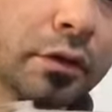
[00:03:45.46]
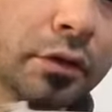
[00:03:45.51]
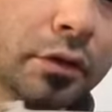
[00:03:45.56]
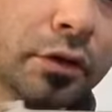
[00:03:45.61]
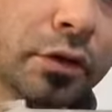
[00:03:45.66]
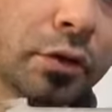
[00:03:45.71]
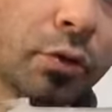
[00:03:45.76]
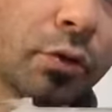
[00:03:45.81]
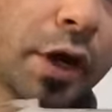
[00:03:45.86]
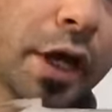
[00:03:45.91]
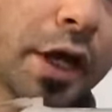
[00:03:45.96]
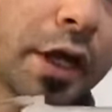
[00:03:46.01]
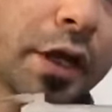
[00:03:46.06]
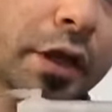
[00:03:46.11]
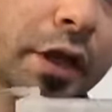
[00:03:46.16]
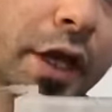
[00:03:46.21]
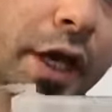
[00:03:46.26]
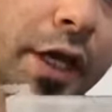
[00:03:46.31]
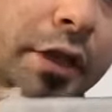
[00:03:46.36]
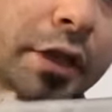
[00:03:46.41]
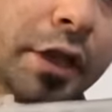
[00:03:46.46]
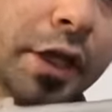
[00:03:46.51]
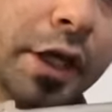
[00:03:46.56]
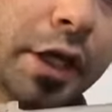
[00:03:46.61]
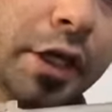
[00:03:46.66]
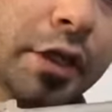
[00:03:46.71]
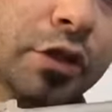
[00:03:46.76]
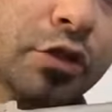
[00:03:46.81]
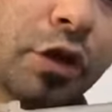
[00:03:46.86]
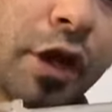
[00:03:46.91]
the way that the
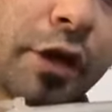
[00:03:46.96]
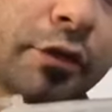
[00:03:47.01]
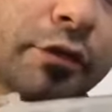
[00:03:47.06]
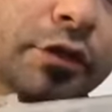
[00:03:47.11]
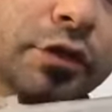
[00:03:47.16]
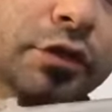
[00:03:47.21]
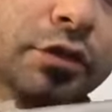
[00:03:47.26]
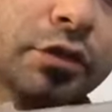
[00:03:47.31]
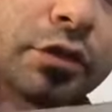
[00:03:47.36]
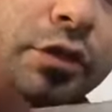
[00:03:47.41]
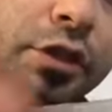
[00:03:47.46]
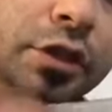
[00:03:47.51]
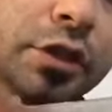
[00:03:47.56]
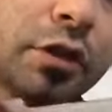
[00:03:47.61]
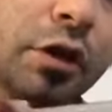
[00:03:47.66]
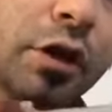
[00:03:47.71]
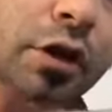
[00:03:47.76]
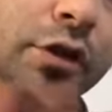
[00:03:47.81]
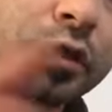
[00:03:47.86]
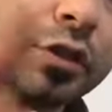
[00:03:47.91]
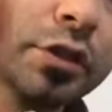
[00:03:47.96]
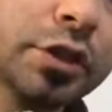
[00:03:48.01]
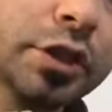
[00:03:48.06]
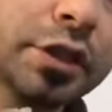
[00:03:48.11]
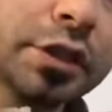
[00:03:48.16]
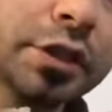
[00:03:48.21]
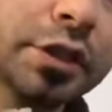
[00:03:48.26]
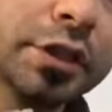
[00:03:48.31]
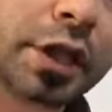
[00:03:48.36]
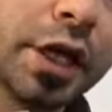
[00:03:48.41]
ink travels through these
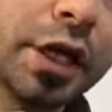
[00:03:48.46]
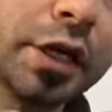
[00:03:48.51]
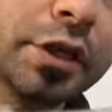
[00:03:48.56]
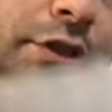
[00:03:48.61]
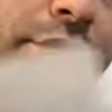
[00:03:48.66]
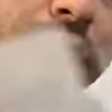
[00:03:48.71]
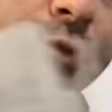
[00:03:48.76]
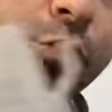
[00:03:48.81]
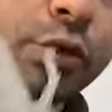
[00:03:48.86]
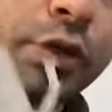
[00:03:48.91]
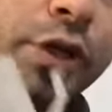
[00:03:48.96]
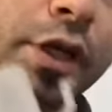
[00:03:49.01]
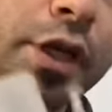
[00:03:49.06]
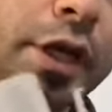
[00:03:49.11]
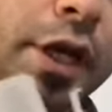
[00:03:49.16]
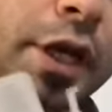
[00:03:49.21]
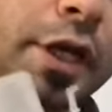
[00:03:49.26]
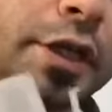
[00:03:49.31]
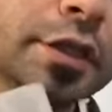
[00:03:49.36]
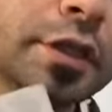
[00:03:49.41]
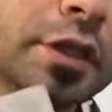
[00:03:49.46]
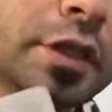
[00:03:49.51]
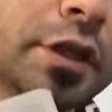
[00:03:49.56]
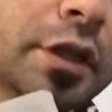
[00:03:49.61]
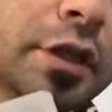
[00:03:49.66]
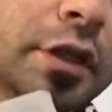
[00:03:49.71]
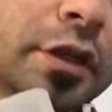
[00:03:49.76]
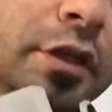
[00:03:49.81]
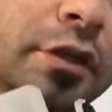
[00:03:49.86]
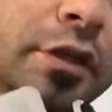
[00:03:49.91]
cartridges is actually pretty nice.
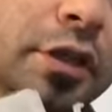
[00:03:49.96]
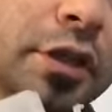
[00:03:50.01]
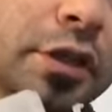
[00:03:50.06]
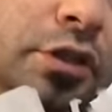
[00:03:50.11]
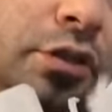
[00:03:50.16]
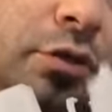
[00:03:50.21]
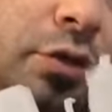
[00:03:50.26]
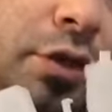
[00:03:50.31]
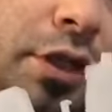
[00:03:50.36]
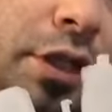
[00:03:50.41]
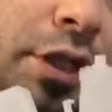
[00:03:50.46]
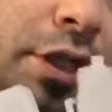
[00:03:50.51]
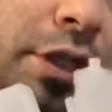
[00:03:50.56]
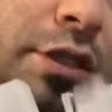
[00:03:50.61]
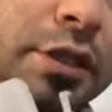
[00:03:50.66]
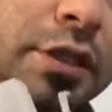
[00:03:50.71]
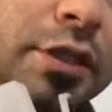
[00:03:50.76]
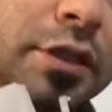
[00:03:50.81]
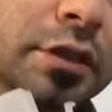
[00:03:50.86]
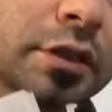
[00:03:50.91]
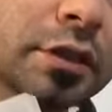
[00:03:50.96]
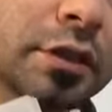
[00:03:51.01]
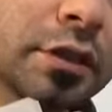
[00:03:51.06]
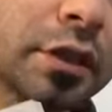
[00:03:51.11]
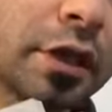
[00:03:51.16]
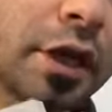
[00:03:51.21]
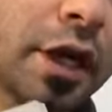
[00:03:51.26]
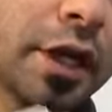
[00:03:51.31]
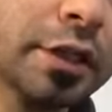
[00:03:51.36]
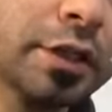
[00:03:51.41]
This one, it's
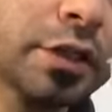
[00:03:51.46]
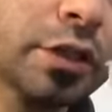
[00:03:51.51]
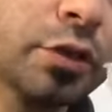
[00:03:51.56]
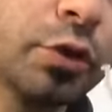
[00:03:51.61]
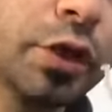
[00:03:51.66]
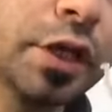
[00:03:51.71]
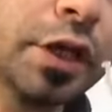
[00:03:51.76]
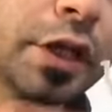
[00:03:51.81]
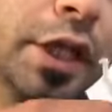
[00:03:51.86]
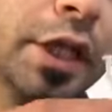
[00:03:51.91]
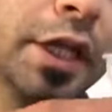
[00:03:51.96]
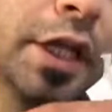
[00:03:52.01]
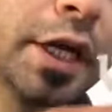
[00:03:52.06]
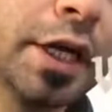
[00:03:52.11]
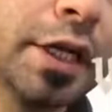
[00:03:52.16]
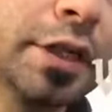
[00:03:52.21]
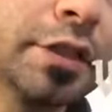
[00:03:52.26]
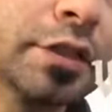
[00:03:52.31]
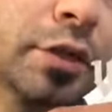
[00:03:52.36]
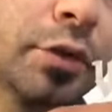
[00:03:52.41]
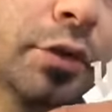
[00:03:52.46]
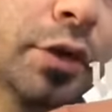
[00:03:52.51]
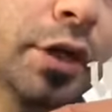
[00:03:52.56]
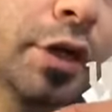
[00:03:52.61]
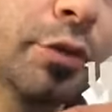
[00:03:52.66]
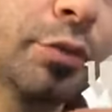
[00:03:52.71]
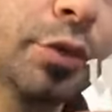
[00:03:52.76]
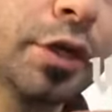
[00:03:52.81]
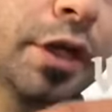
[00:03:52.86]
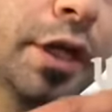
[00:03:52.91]
got squiggly lines going
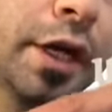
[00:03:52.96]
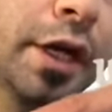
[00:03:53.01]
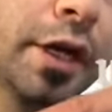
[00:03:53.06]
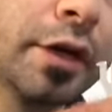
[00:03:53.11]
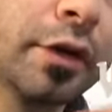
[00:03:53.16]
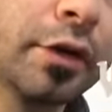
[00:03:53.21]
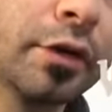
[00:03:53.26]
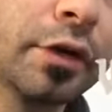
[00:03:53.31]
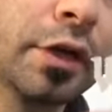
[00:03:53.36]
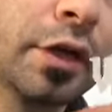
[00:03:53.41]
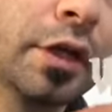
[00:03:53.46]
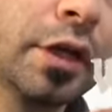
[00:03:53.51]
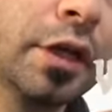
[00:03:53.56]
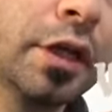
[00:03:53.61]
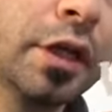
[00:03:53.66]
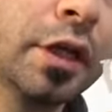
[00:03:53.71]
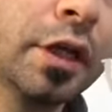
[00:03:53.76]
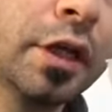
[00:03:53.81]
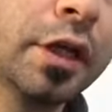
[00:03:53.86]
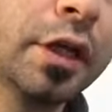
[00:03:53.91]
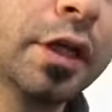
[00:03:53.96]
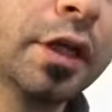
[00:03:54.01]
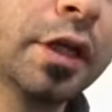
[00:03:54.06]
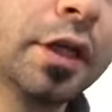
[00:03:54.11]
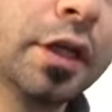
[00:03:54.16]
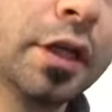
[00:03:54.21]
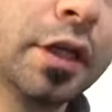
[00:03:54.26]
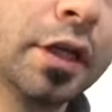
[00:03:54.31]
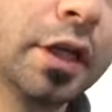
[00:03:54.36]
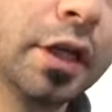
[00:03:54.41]
up and down,
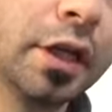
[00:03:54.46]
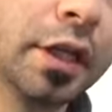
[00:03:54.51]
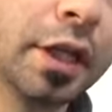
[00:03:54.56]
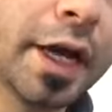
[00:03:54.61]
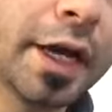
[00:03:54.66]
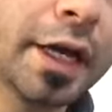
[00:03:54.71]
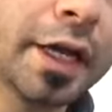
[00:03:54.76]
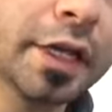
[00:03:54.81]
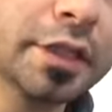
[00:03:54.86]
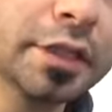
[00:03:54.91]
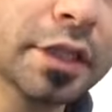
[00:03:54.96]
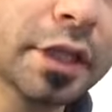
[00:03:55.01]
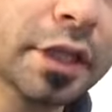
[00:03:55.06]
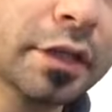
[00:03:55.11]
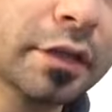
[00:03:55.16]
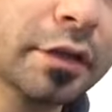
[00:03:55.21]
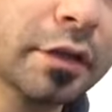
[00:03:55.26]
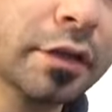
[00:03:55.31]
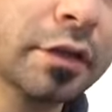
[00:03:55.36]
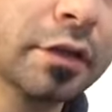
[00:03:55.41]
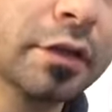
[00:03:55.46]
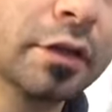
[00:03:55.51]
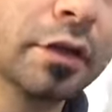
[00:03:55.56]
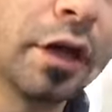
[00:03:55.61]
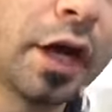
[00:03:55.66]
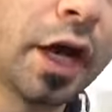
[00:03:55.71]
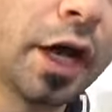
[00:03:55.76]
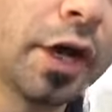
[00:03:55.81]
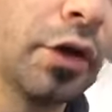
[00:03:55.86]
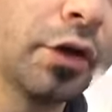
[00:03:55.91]
and like I said,
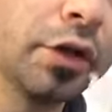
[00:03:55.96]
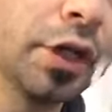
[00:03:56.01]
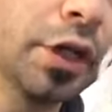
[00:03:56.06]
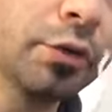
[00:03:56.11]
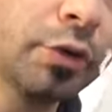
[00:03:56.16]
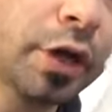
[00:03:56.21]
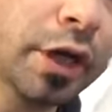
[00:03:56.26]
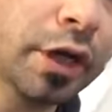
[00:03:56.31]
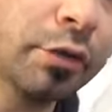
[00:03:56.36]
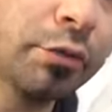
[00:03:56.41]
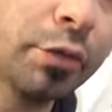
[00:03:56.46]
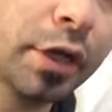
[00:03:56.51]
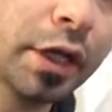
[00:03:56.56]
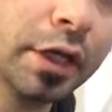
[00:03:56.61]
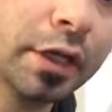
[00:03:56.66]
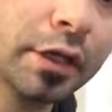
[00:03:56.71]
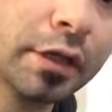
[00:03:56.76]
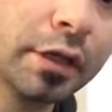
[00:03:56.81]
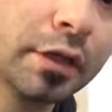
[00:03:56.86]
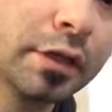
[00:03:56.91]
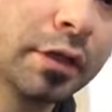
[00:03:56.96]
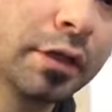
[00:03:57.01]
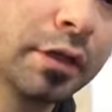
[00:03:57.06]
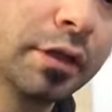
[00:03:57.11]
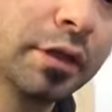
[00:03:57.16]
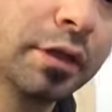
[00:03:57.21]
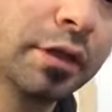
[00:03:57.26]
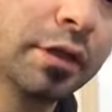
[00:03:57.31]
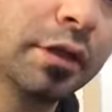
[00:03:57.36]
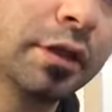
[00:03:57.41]
I only recommend
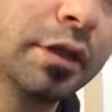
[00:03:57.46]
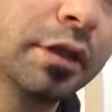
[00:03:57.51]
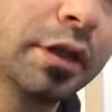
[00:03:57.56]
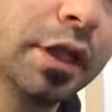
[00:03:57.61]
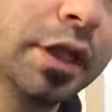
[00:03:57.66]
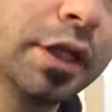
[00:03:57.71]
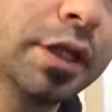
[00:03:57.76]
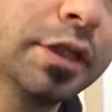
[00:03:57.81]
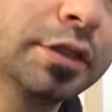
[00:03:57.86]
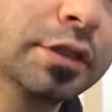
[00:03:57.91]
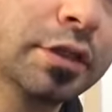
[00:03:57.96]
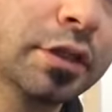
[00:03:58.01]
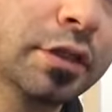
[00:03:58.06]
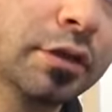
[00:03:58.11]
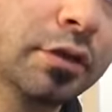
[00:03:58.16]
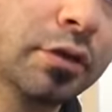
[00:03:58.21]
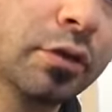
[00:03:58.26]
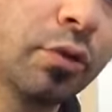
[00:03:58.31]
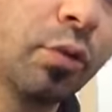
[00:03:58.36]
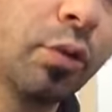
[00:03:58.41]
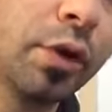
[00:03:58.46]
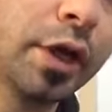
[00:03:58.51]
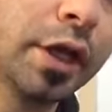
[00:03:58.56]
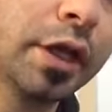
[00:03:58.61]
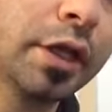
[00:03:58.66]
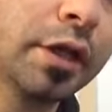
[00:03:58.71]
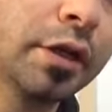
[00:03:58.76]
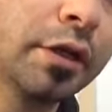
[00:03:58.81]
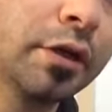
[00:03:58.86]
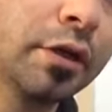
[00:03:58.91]
these
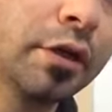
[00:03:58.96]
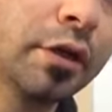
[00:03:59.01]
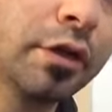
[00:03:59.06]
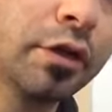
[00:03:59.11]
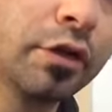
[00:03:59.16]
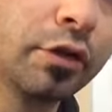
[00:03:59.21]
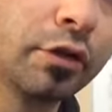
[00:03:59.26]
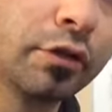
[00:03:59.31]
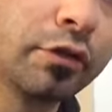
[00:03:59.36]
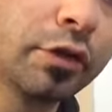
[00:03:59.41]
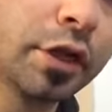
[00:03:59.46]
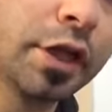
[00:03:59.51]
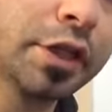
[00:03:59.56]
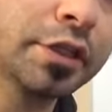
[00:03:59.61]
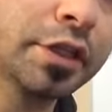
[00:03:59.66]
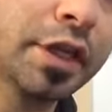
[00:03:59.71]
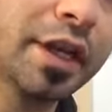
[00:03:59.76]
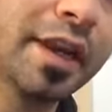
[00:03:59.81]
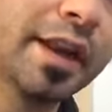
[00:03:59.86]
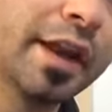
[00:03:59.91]
when you're flushing.